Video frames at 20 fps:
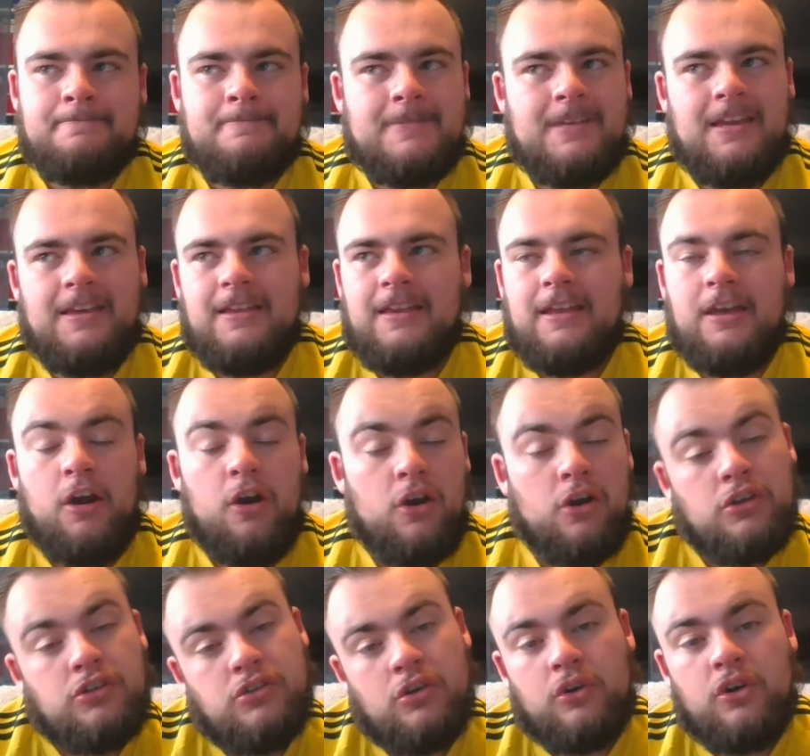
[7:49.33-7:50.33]
And he
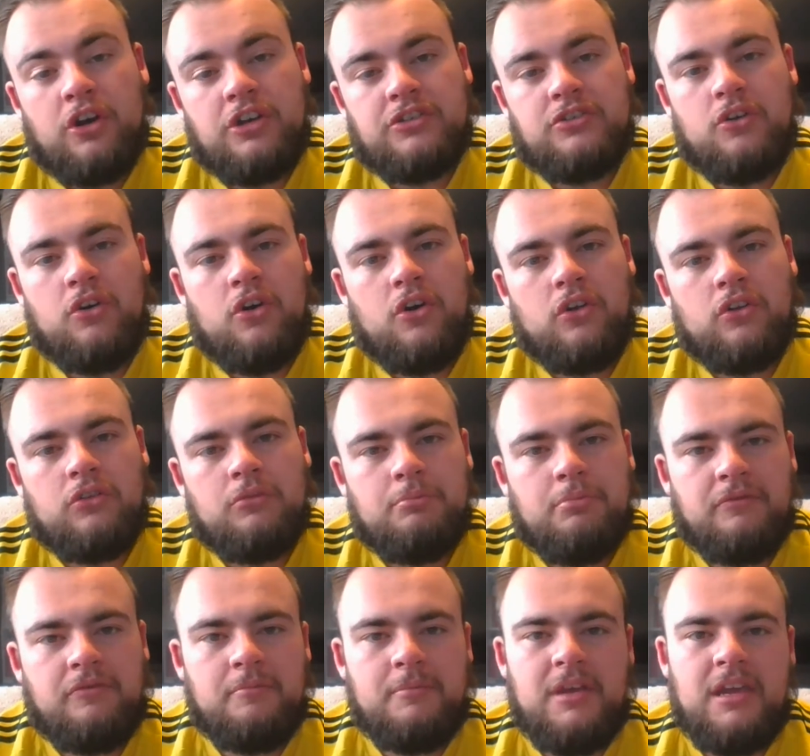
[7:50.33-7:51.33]
also got his goal.
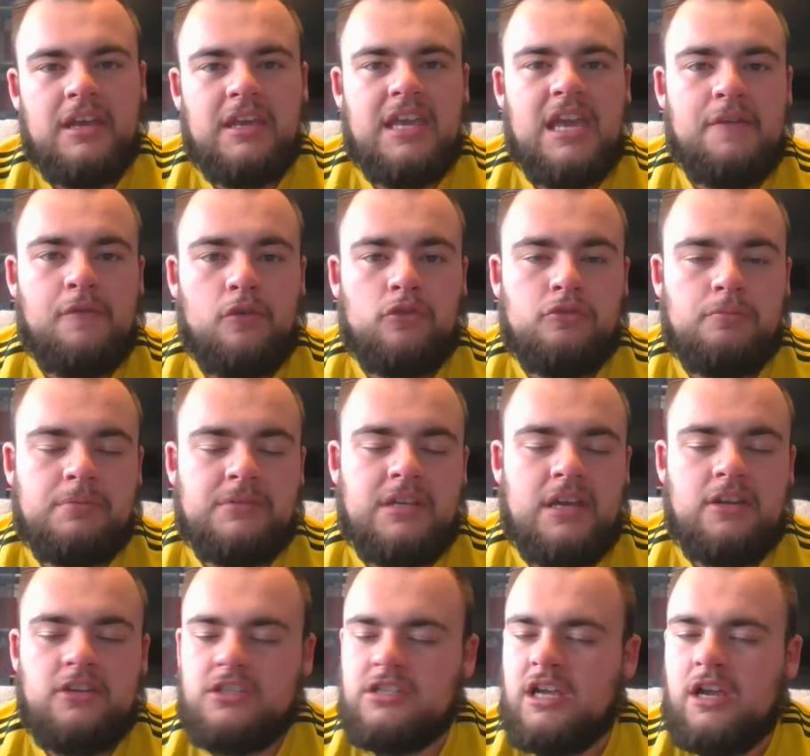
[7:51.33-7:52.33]
But for me, he gave
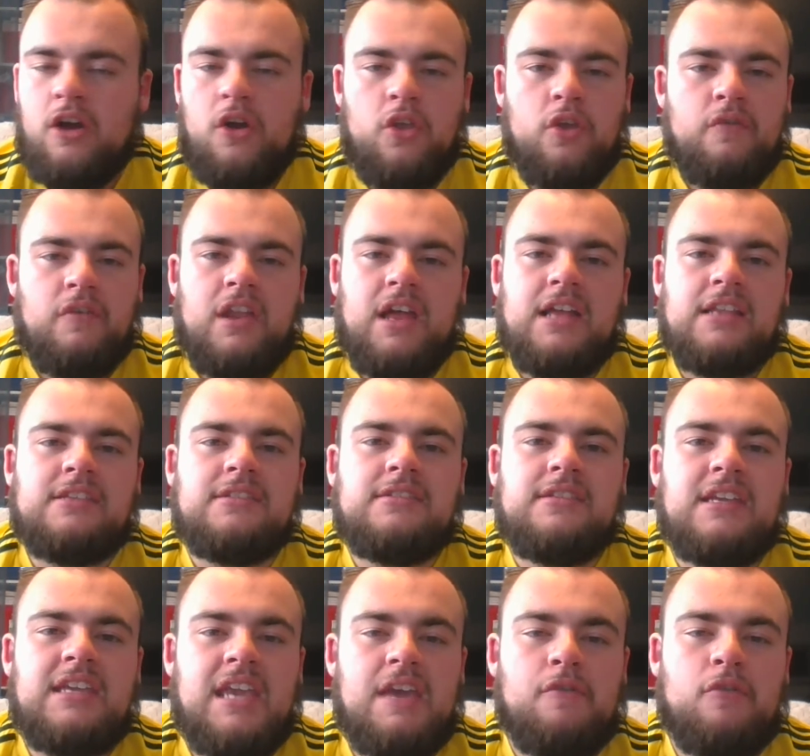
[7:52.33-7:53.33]
100%. Just like all the other lads,
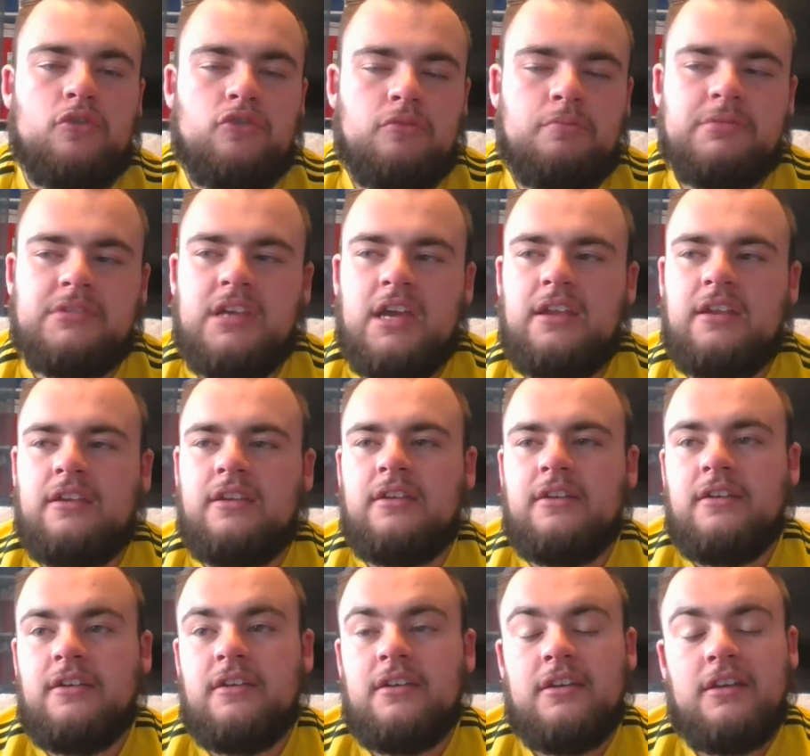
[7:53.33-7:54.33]
he gave 100%.
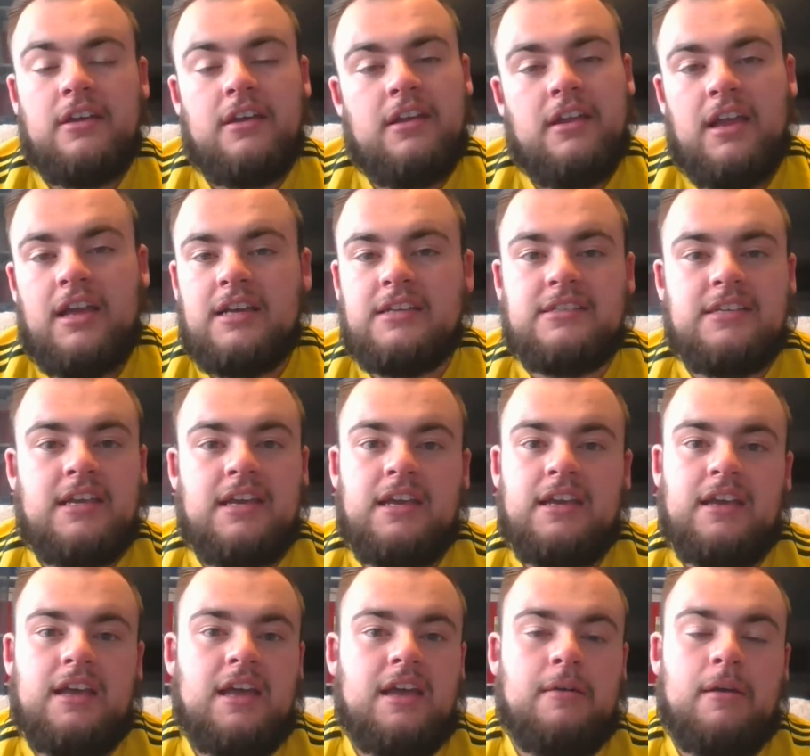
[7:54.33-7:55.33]
And like I
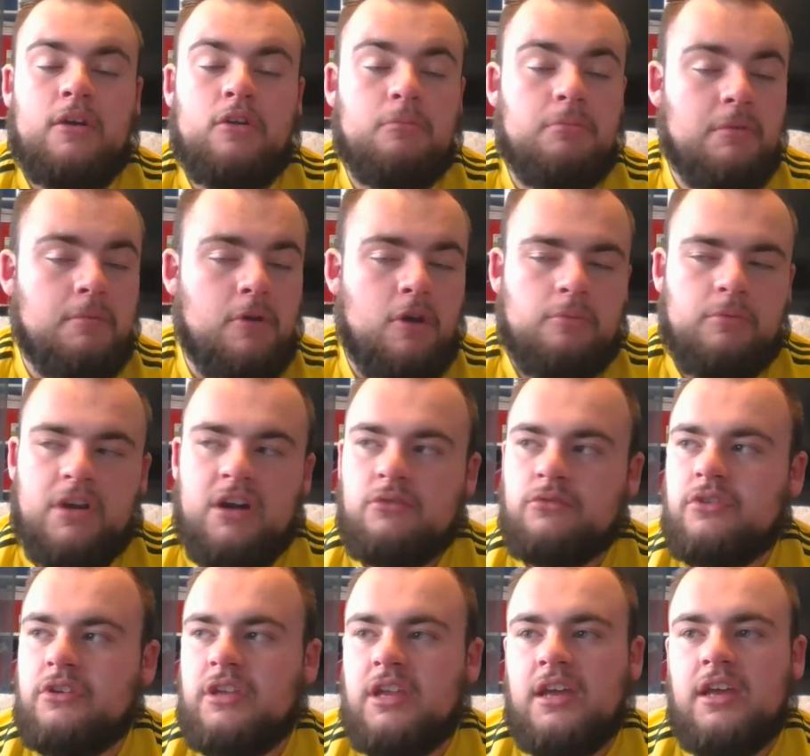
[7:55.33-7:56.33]
say, I couldn't be more proud
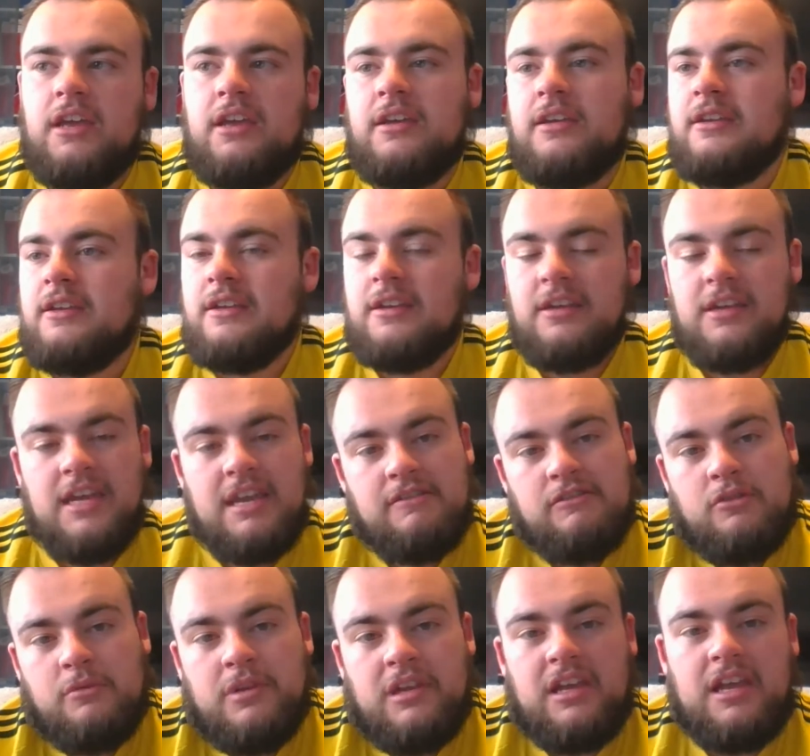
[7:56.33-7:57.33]
today. Even
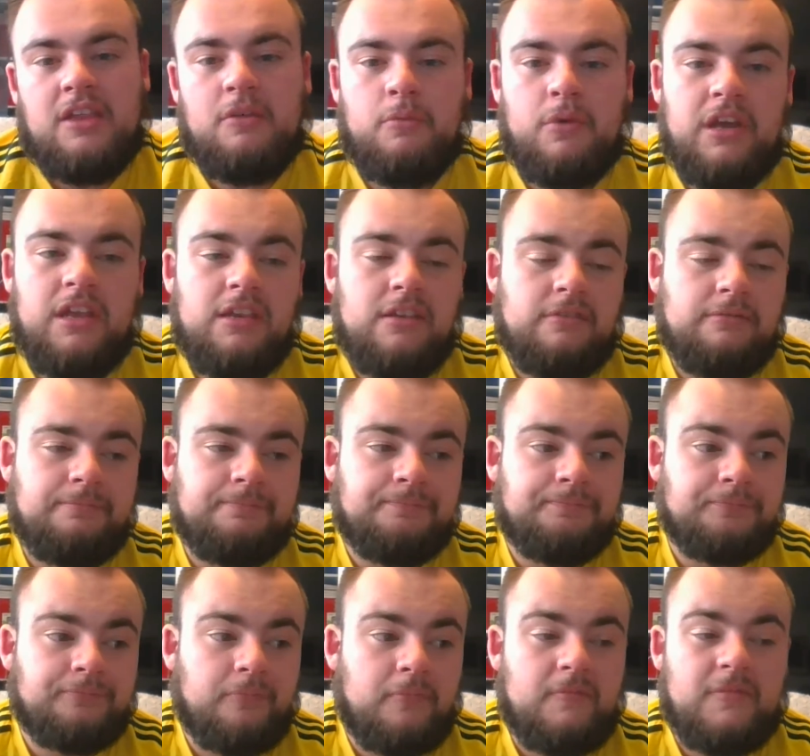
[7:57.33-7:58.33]
though we didn't get the win.
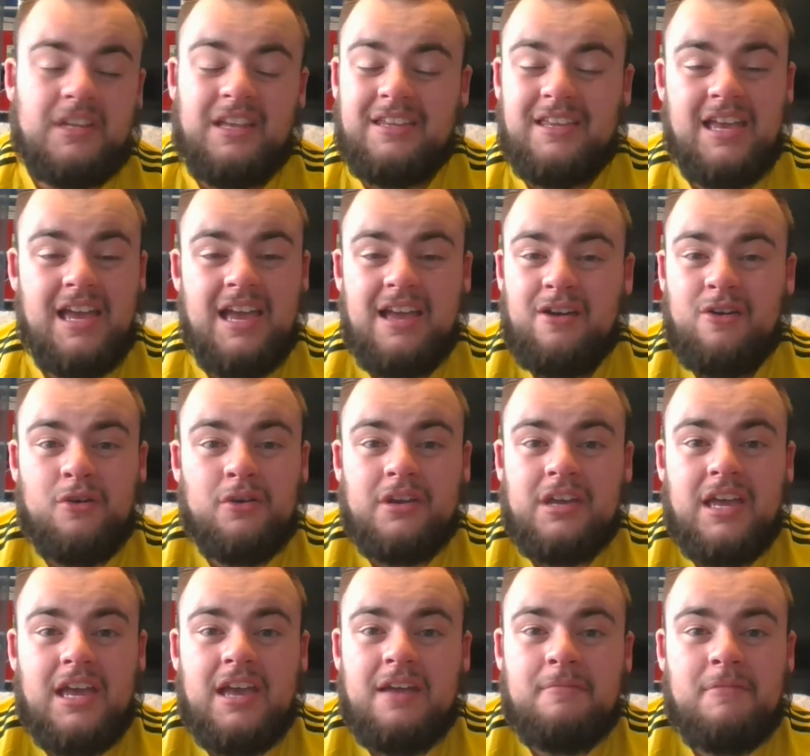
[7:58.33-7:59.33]
And yeah,
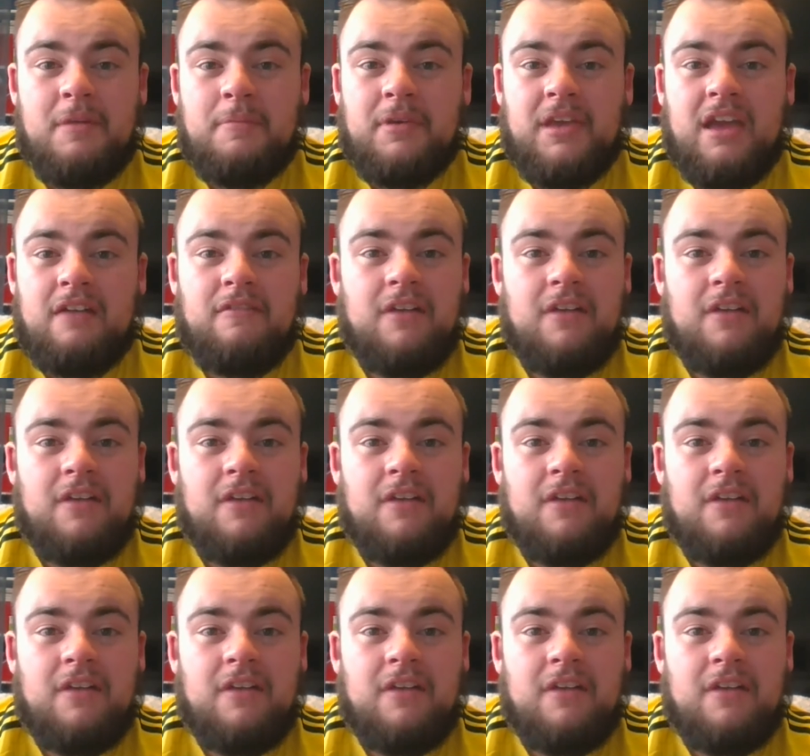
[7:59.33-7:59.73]
okay, maybe getting